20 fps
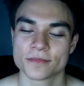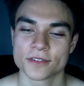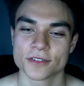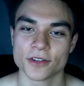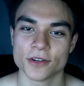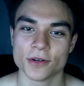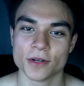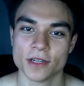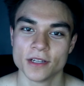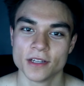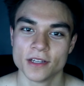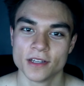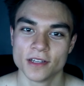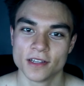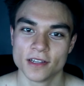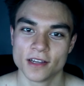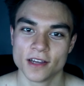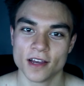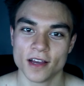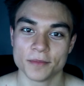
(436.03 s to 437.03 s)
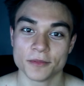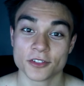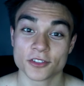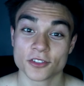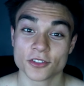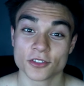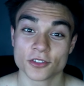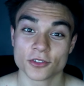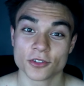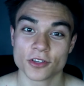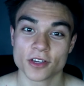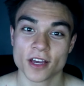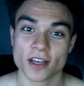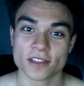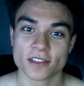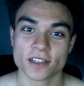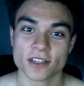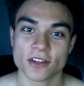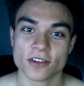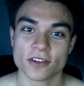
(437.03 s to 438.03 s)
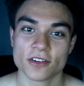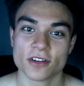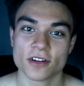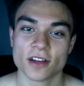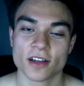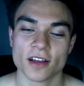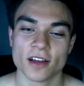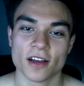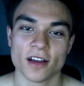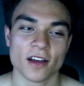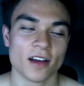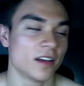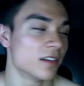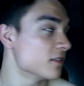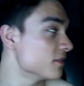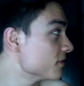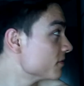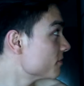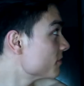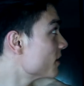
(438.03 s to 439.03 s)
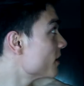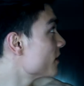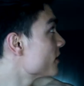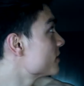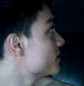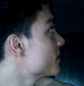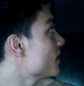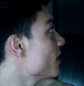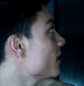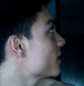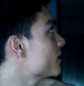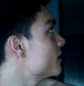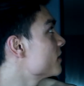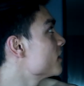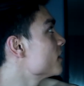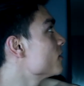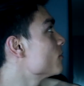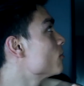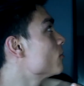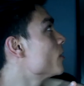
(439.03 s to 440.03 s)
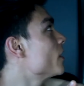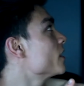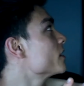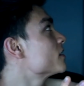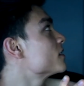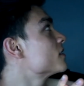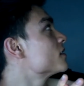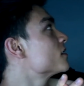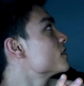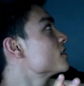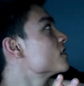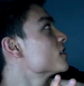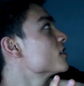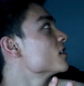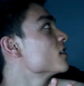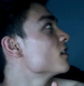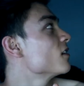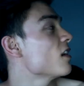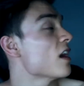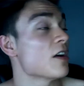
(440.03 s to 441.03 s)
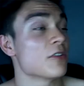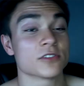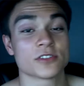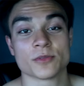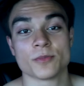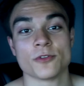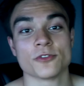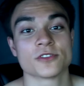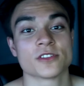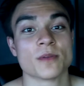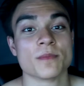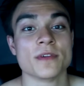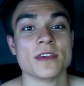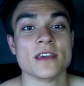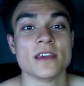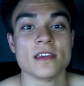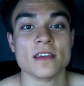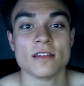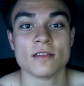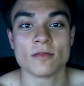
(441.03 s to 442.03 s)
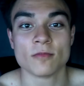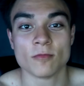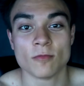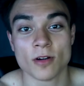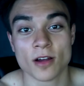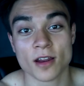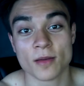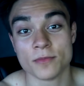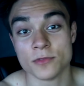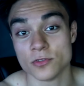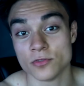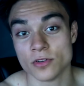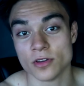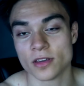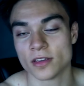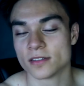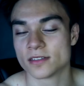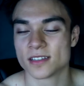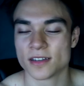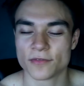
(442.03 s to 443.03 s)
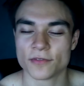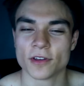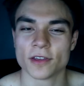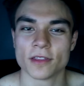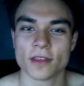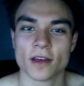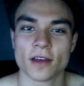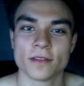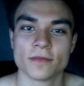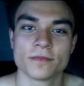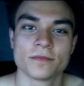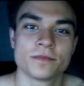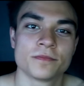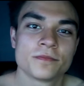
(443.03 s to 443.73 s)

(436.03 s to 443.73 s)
So I'm just going to show you guys here uh, exactly what I was supposed to be, what I'm doing, and stuff like that.